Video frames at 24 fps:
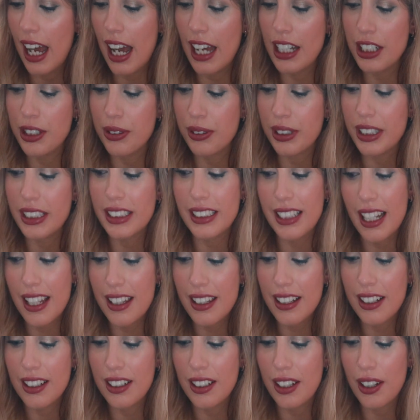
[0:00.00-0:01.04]
And to
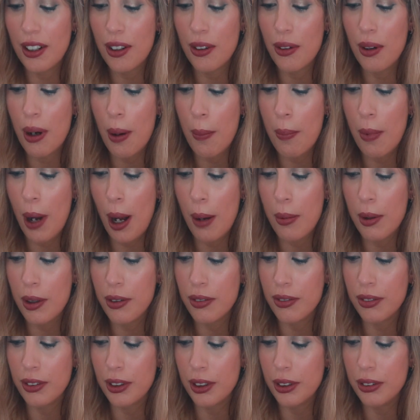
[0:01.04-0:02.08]
extend the glow, baba
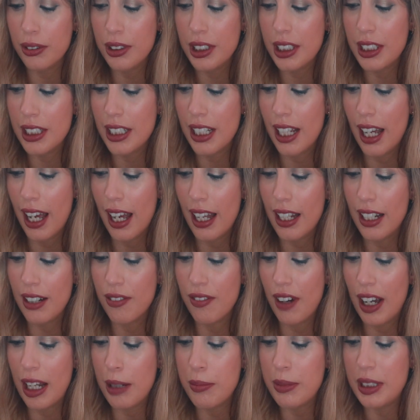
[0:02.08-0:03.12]
fruit and
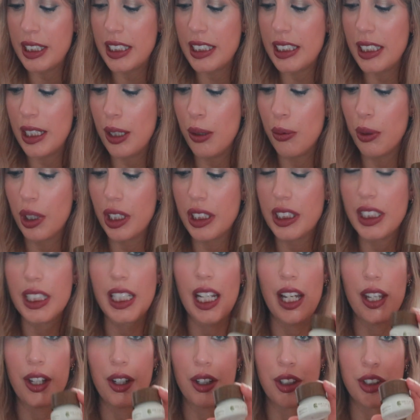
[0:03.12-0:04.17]
vitamin C work
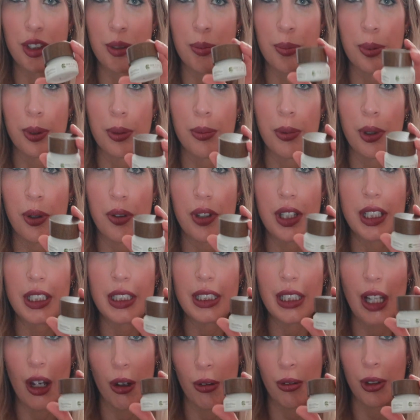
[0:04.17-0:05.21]
together to promote the
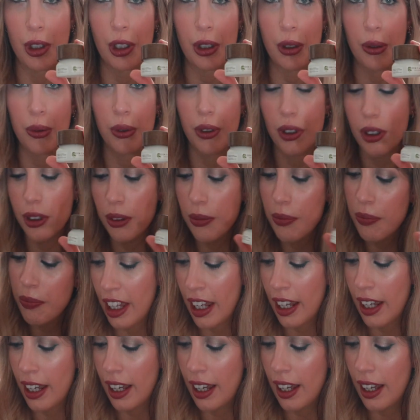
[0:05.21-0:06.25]
cell renewal.
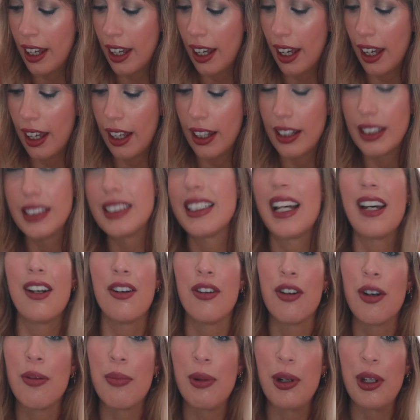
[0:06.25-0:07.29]
And I
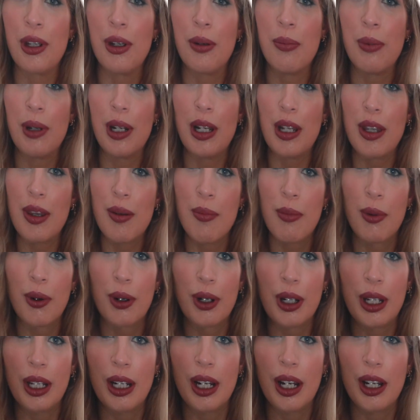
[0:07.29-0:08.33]
don't know about you, but in the
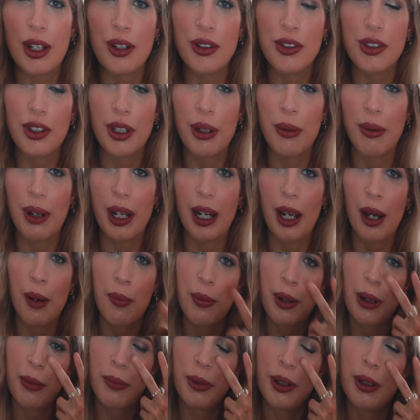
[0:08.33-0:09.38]
morning I usually wake
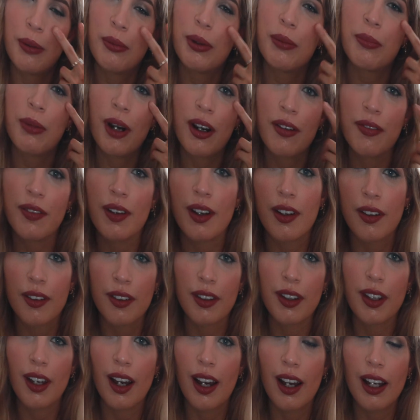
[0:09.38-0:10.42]
up and I'm a little bit puffy under
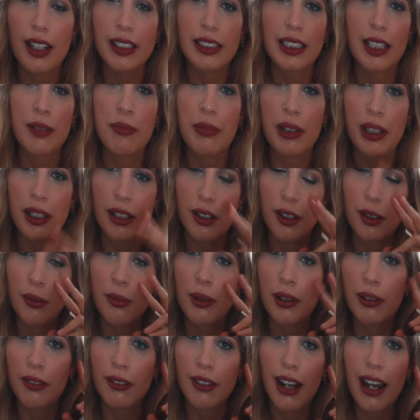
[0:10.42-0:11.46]
the eyes, can be a little
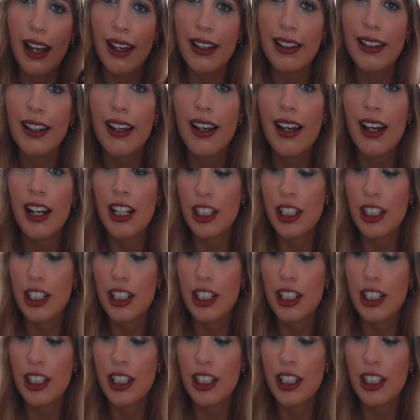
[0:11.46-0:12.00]
bit red.